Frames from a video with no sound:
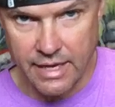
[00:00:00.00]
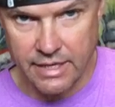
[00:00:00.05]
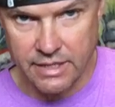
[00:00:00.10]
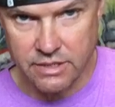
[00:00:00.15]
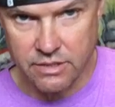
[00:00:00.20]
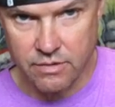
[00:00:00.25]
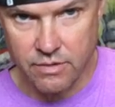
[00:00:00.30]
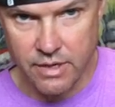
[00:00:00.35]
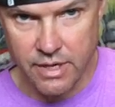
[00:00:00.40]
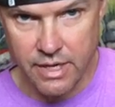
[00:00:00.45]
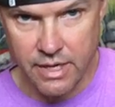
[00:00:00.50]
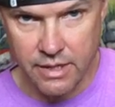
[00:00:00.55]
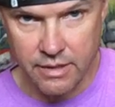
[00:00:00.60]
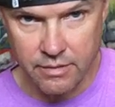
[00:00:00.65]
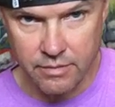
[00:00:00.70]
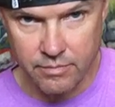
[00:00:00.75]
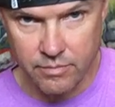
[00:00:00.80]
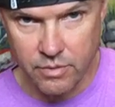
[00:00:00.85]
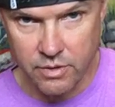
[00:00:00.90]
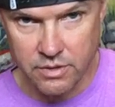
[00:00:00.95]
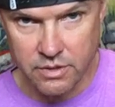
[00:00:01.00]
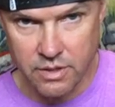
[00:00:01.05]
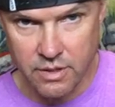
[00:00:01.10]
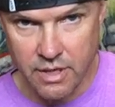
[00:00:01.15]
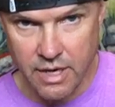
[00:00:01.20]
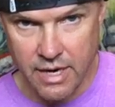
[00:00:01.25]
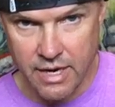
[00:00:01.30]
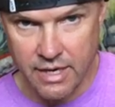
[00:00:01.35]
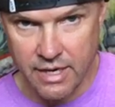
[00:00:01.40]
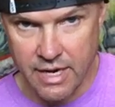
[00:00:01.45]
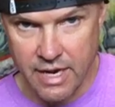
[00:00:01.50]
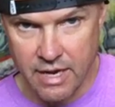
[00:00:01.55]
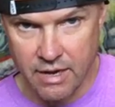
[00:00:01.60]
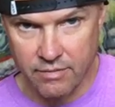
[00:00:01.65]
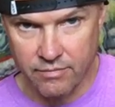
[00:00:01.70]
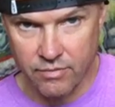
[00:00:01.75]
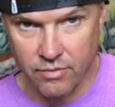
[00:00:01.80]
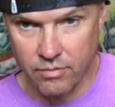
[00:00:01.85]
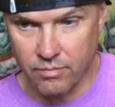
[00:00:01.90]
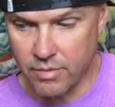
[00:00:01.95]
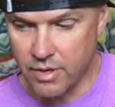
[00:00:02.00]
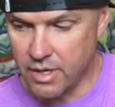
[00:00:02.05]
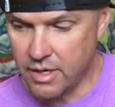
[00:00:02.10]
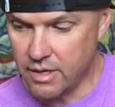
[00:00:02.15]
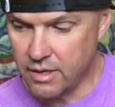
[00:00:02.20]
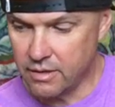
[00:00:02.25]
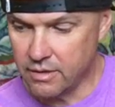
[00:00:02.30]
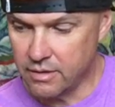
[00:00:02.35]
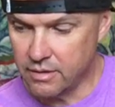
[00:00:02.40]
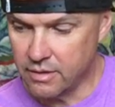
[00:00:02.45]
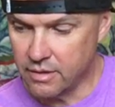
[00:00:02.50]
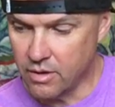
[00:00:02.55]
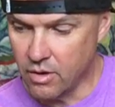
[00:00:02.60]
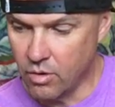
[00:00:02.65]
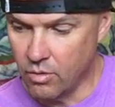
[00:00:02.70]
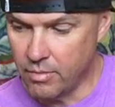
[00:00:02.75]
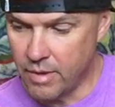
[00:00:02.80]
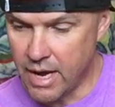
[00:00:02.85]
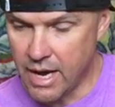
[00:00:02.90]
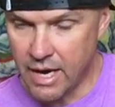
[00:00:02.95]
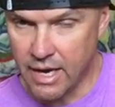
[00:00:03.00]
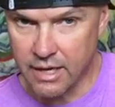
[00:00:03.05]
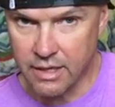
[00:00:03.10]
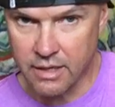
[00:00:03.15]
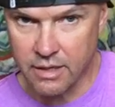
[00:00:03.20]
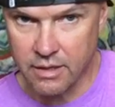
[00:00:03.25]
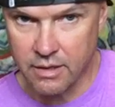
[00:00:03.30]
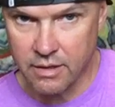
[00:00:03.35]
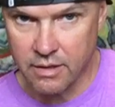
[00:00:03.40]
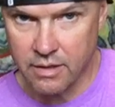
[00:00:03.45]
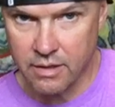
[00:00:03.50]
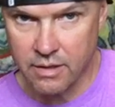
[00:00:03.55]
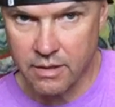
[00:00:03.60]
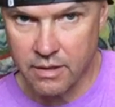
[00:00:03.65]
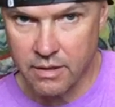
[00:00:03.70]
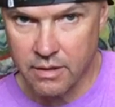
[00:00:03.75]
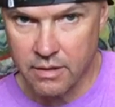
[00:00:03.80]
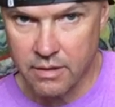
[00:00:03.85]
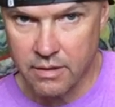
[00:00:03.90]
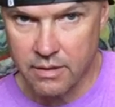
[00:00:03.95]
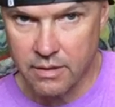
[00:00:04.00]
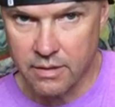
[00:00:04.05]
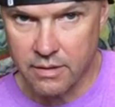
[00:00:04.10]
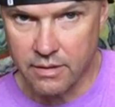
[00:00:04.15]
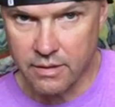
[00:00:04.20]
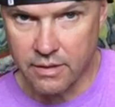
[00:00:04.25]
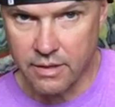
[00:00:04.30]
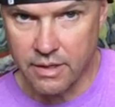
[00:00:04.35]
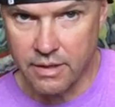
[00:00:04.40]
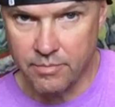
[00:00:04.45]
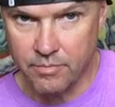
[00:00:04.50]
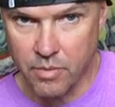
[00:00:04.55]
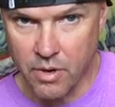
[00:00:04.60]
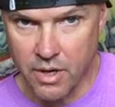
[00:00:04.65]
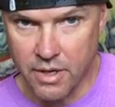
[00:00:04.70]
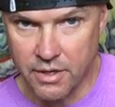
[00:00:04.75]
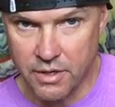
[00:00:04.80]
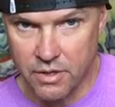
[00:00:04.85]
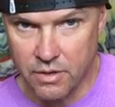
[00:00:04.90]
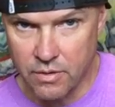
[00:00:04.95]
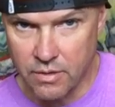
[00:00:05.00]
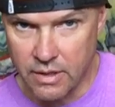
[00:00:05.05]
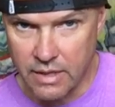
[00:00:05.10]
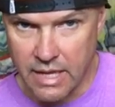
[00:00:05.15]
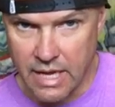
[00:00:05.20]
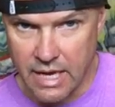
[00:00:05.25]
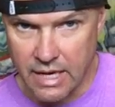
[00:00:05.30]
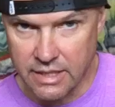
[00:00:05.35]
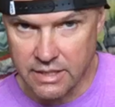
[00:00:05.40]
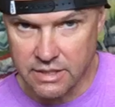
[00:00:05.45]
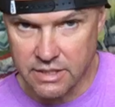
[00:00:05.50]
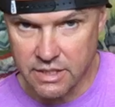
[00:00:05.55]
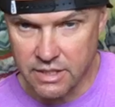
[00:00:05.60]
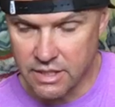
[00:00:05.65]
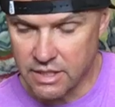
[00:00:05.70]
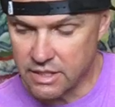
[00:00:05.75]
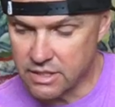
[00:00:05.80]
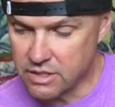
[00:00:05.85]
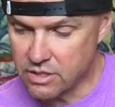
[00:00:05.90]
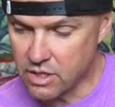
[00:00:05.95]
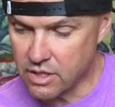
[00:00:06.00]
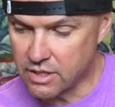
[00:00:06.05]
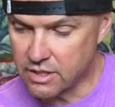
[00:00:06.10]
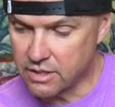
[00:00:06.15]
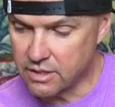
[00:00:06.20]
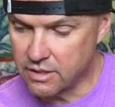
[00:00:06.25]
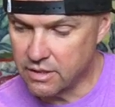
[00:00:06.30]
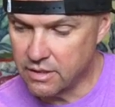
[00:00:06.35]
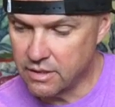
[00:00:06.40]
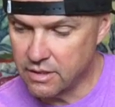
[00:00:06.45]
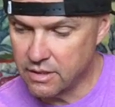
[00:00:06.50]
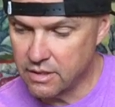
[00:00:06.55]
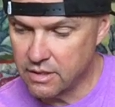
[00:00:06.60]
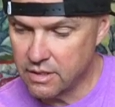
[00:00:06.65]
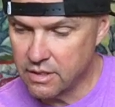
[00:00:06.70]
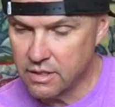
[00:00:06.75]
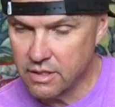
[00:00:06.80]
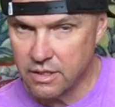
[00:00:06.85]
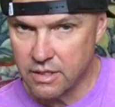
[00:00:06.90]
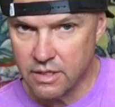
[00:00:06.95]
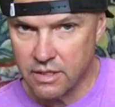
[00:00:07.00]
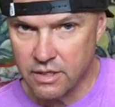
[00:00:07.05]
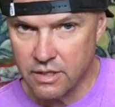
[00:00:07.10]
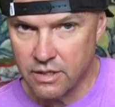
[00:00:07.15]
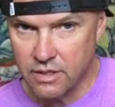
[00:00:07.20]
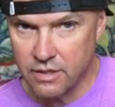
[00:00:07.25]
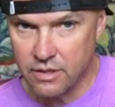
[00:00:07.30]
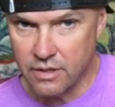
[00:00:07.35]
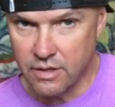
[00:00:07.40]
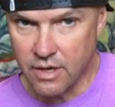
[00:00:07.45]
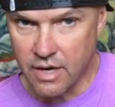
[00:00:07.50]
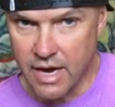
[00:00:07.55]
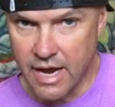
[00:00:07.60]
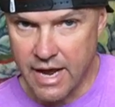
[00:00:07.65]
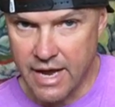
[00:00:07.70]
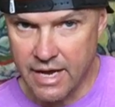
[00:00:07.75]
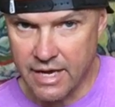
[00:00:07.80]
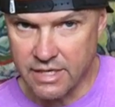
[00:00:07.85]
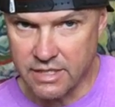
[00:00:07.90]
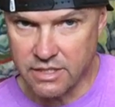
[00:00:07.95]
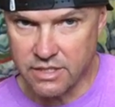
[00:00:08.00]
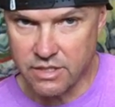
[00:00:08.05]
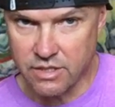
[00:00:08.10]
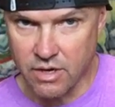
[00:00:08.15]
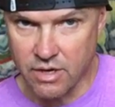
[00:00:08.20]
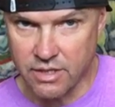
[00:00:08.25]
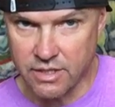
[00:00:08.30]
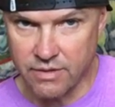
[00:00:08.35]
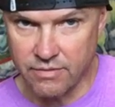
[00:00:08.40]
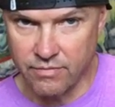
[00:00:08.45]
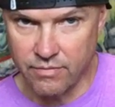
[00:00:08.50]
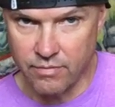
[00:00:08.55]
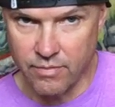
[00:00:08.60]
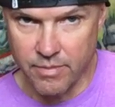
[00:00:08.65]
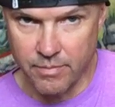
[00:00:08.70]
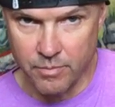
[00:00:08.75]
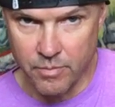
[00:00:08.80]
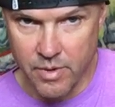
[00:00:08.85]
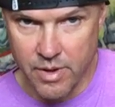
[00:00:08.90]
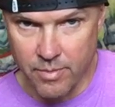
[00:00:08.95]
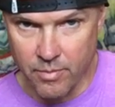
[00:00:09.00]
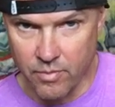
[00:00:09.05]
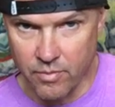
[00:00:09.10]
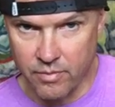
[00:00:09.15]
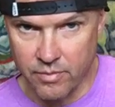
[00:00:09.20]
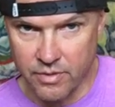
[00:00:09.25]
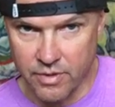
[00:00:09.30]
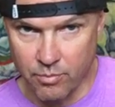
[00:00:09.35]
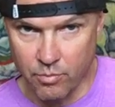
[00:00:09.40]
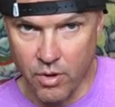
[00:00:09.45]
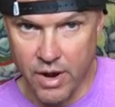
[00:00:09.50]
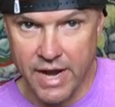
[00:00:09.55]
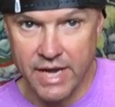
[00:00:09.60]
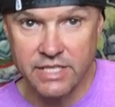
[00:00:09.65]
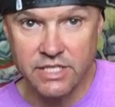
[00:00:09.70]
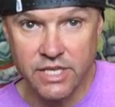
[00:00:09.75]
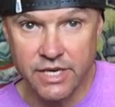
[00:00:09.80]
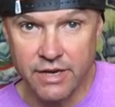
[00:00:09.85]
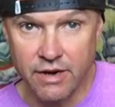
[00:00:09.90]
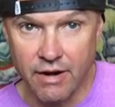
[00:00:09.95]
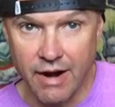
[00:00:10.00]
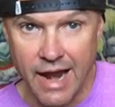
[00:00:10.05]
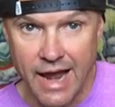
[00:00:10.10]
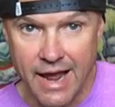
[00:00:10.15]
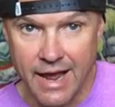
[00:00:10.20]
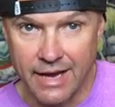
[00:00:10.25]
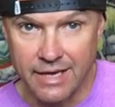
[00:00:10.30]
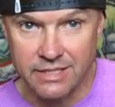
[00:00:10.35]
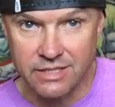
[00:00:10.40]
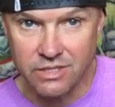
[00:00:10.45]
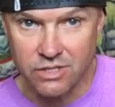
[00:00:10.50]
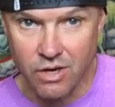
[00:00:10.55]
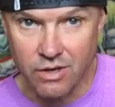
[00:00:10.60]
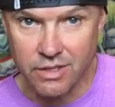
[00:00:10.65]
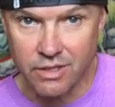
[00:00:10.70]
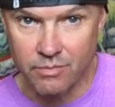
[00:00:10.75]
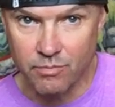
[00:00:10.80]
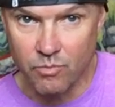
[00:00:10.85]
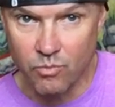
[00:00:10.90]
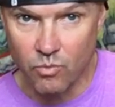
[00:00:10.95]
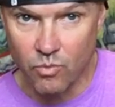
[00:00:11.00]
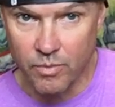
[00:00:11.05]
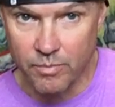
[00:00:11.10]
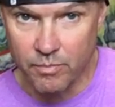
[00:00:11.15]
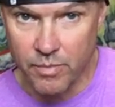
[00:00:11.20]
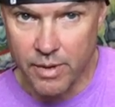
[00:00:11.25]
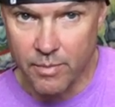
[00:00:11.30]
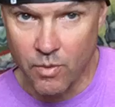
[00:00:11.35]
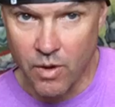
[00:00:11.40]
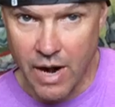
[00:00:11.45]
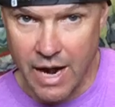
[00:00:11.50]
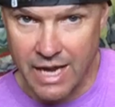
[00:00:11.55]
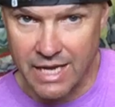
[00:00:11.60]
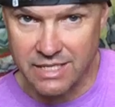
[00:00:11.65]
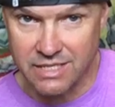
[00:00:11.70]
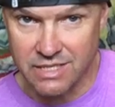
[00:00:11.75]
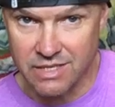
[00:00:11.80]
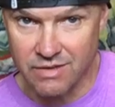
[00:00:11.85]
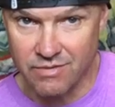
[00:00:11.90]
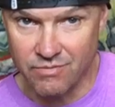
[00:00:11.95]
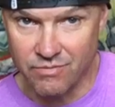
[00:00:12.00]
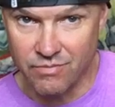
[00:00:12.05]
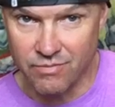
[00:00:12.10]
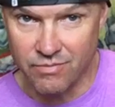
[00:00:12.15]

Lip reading: A string, put your hand down for a minute and go back. Keep on doing that until you start, your hands start to remember, the brains in your hands start to memorize